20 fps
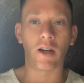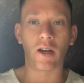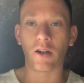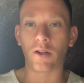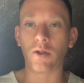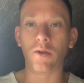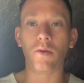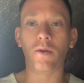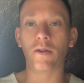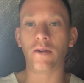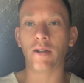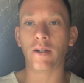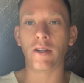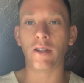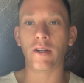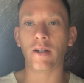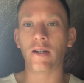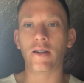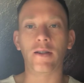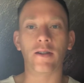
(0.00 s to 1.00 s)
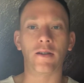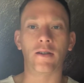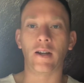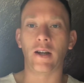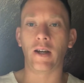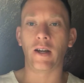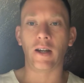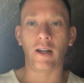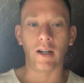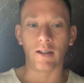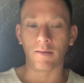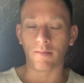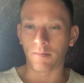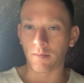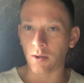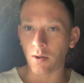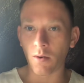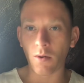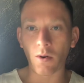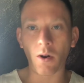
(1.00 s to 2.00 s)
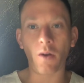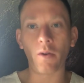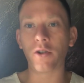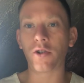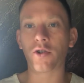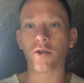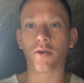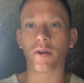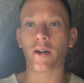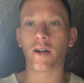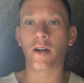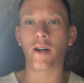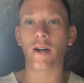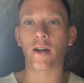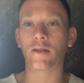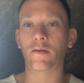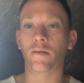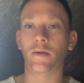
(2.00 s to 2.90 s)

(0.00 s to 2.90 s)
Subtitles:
doing this, and he's doing all these tricks.